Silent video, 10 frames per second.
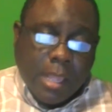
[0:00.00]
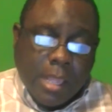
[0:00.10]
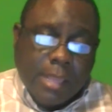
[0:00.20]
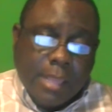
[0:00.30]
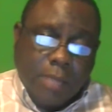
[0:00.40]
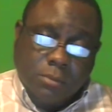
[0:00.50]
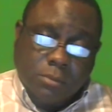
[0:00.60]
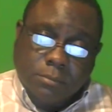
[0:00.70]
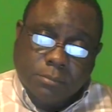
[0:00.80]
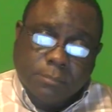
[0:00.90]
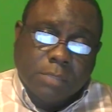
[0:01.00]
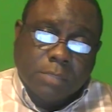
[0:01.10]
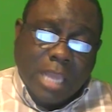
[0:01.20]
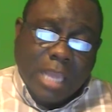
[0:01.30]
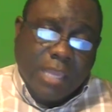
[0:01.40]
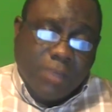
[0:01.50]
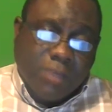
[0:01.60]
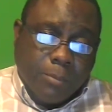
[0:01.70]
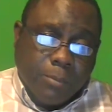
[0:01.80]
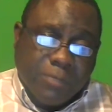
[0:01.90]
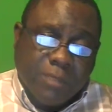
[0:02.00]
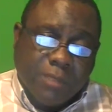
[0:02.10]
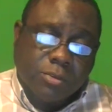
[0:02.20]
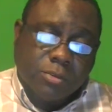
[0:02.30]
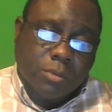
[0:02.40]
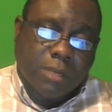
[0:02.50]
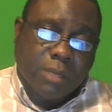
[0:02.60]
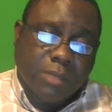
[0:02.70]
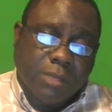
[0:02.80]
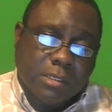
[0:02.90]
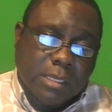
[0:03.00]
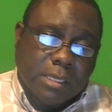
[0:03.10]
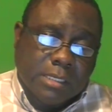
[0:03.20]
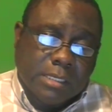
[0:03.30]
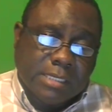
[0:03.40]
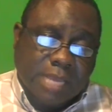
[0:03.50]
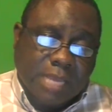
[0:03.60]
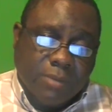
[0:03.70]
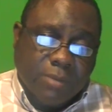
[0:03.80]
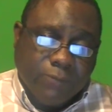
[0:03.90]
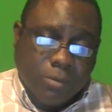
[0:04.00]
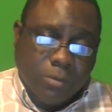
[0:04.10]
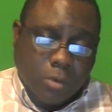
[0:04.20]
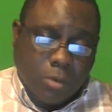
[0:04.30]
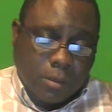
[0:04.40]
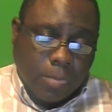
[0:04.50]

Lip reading: Now, I gave you a brief history about the Zachman framework.